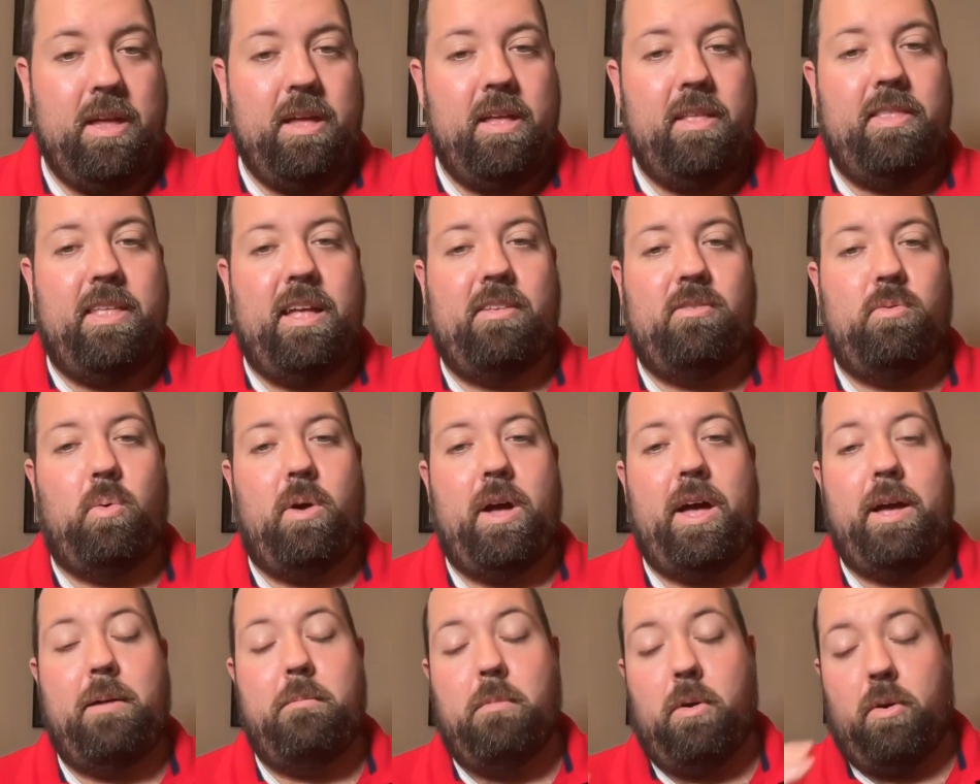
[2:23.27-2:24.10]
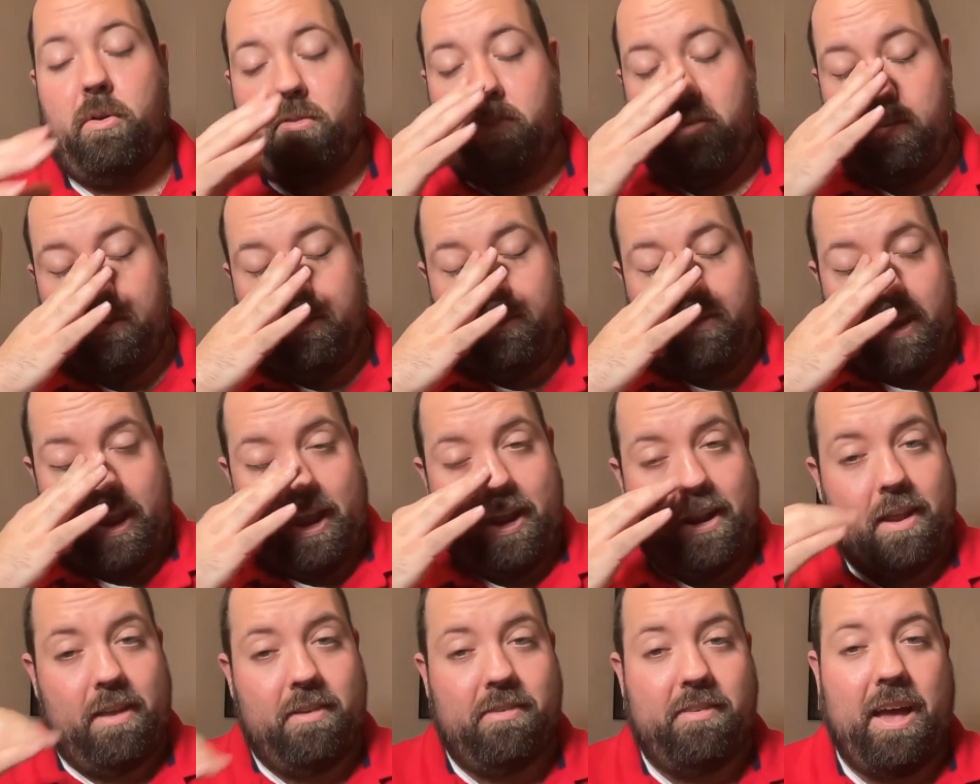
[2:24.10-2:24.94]
That's why most of the state
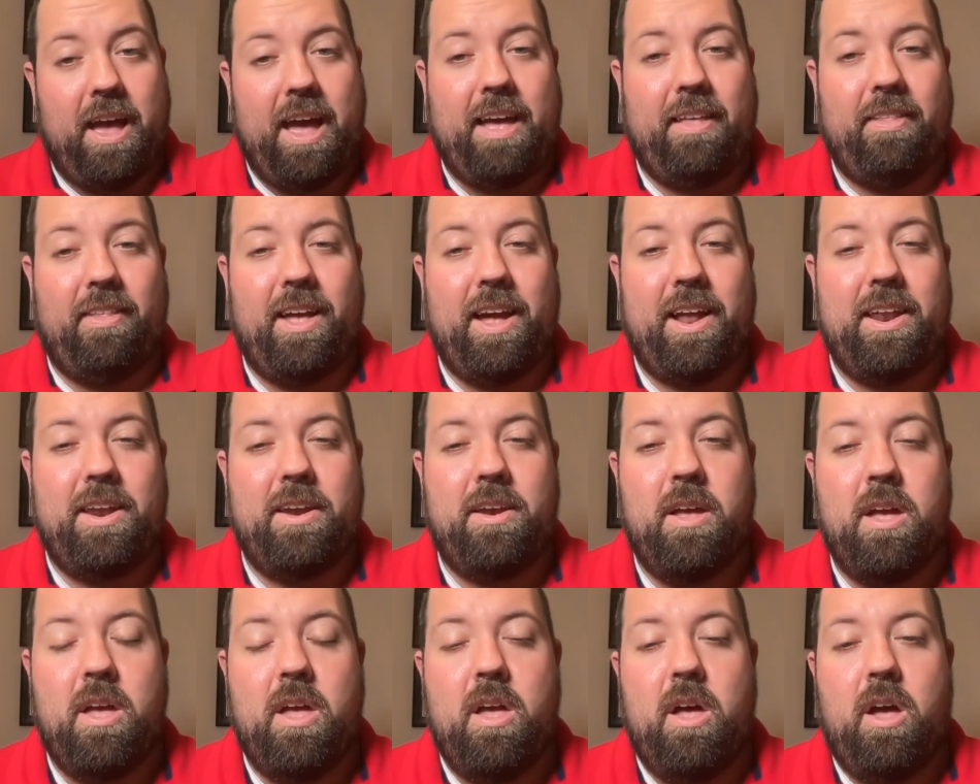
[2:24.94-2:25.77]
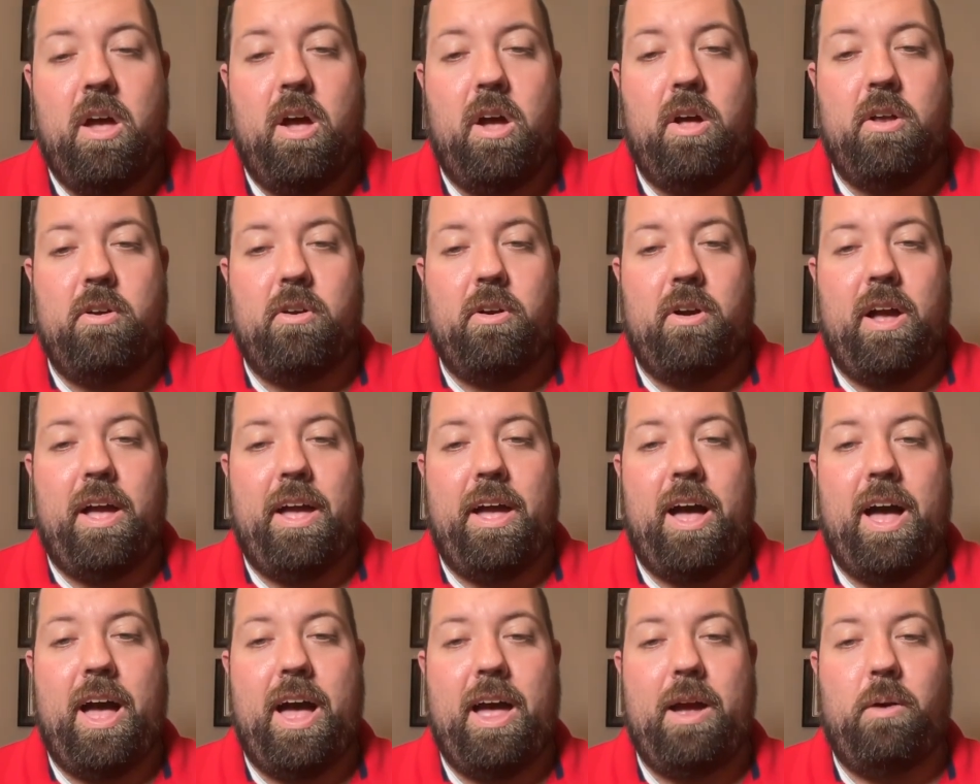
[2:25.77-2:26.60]
is highlighted under a
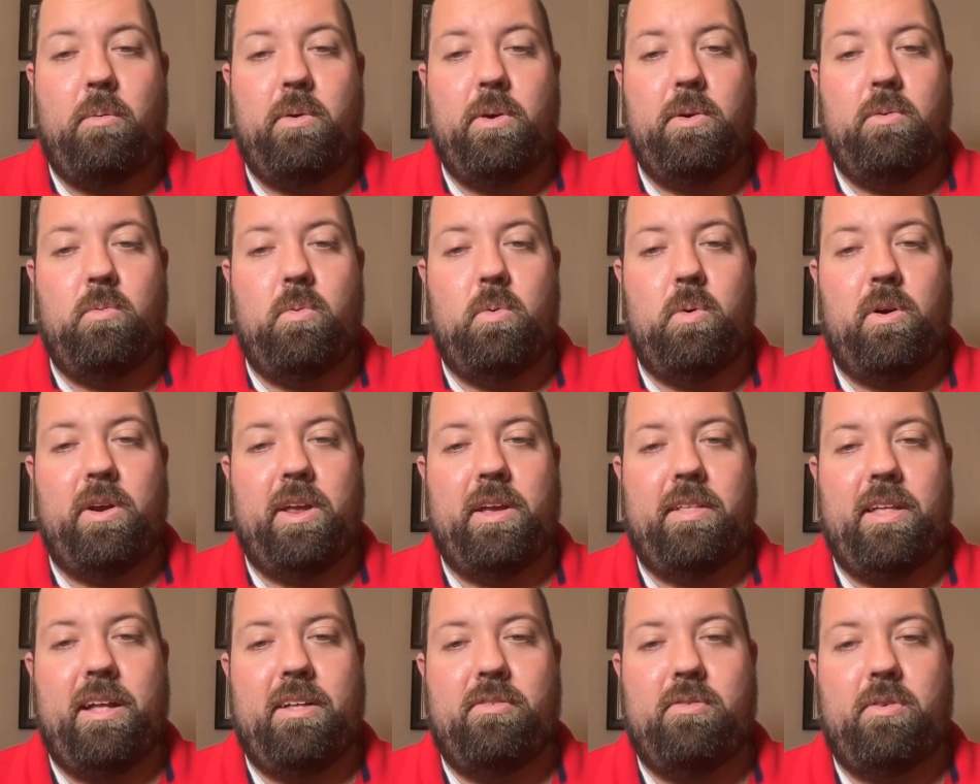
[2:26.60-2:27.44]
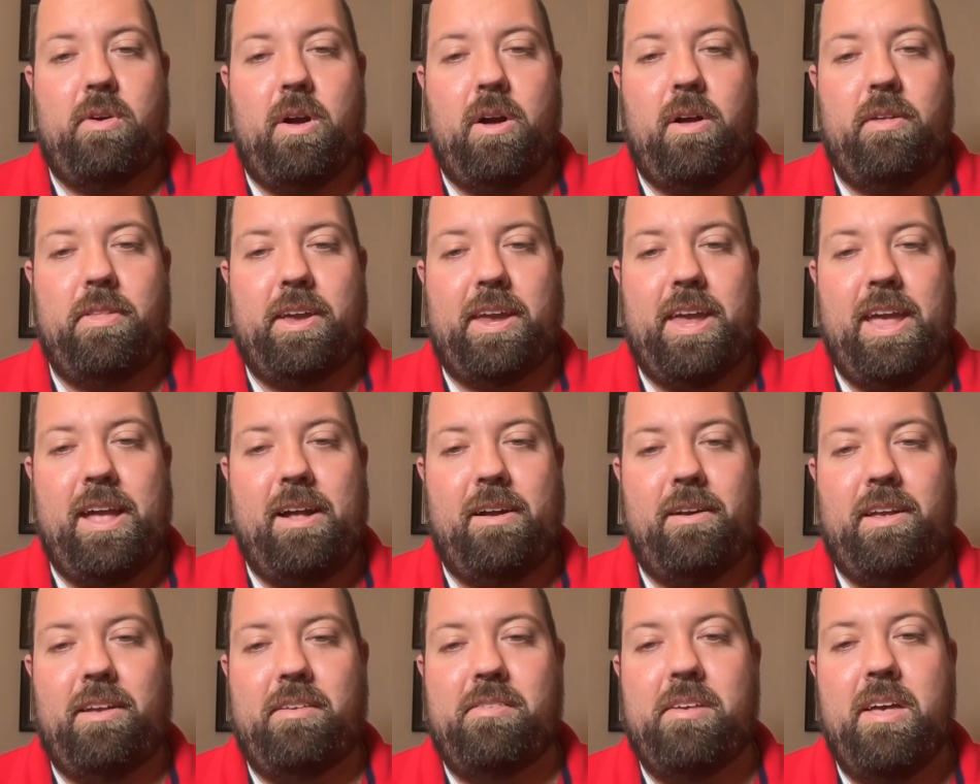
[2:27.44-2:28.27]
high wind warning. That's for all the
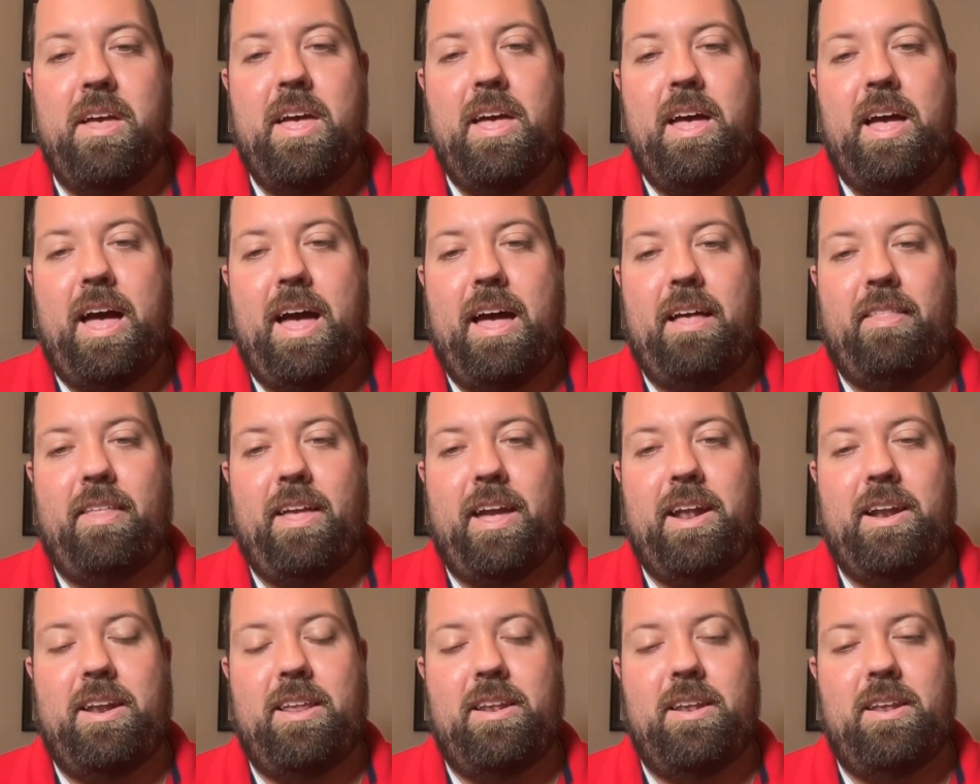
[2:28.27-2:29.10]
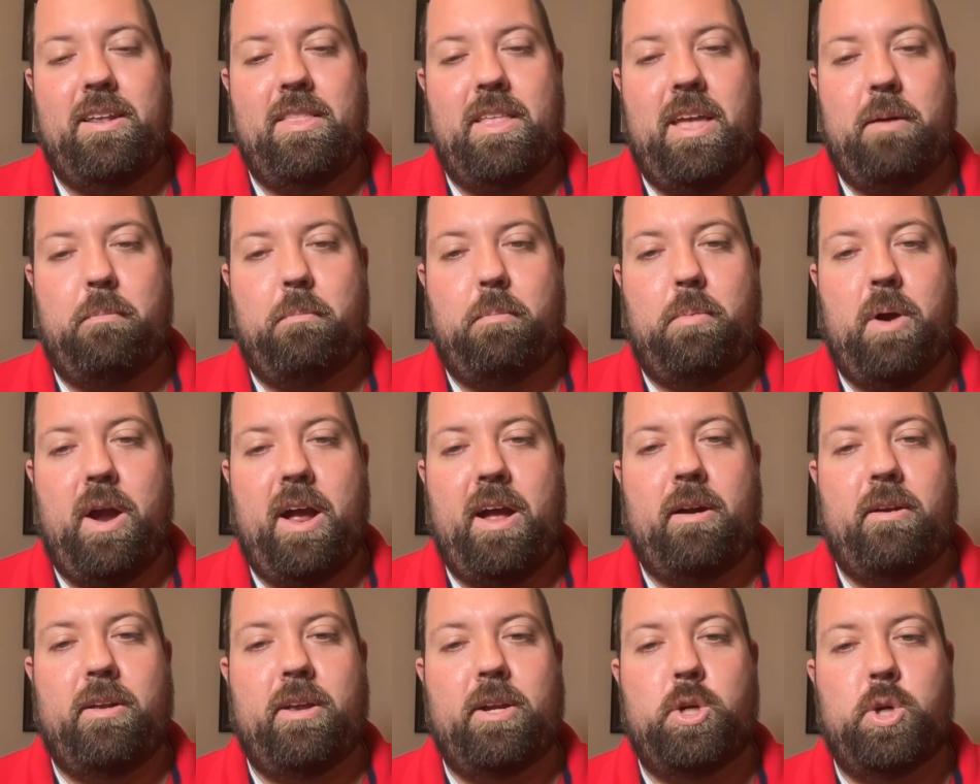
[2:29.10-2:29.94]
counties highlighted in that
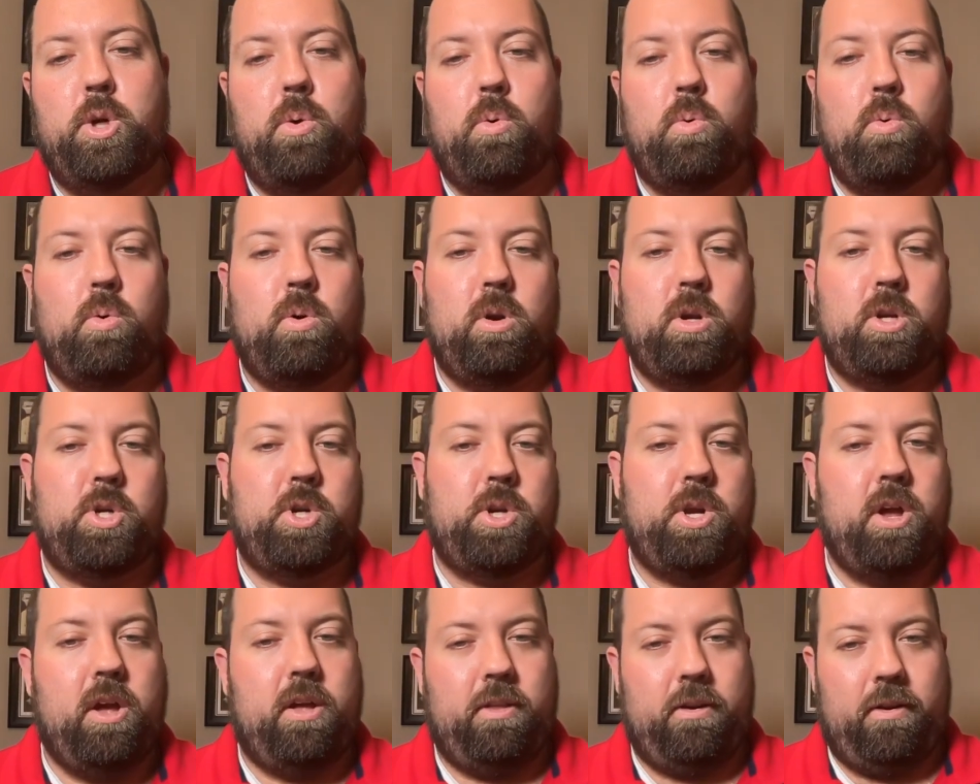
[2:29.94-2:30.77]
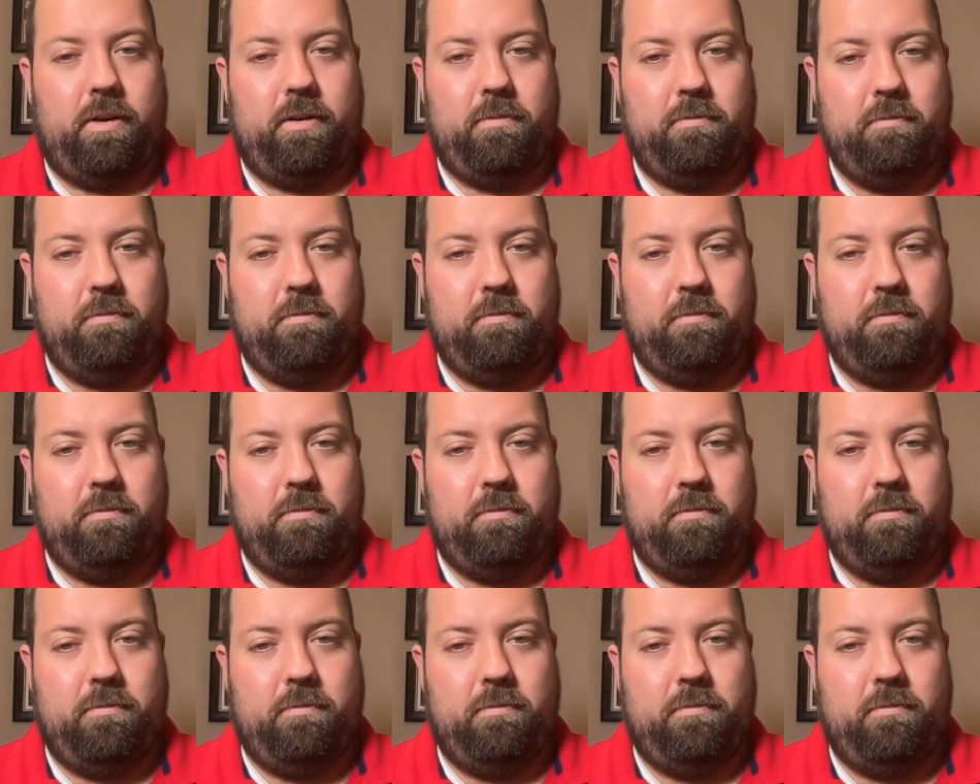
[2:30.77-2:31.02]
brownish orange color.